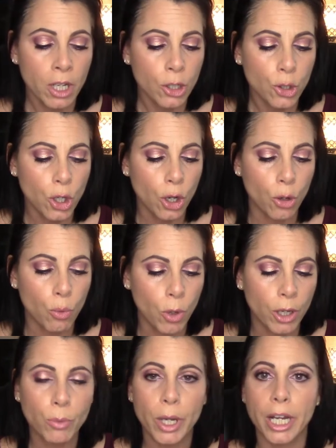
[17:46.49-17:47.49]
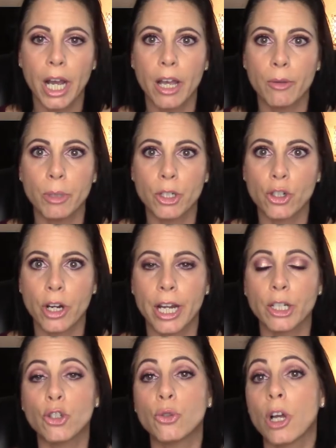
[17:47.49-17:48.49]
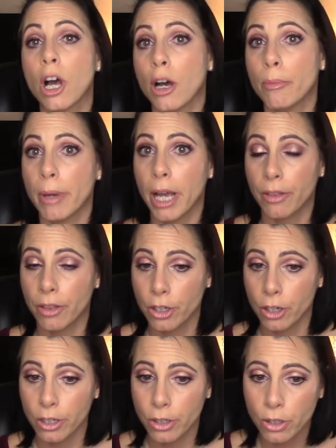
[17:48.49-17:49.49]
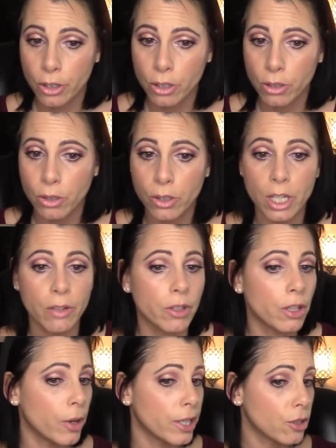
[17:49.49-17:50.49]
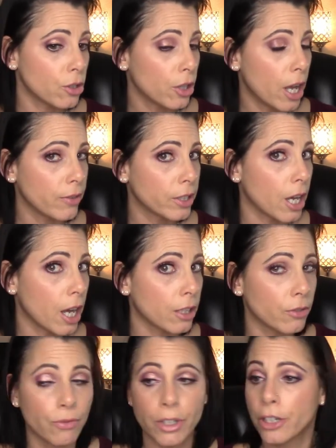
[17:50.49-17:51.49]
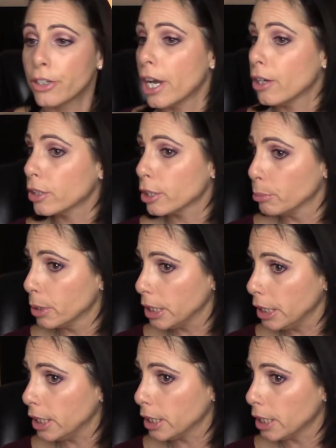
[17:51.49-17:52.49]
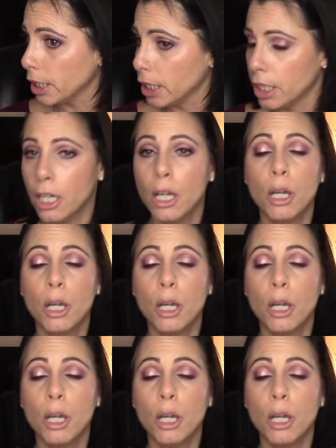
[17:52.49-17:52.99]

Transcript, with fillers: So one way I have been trying to combat the dark circles, even though I still haven't got it figured out completely,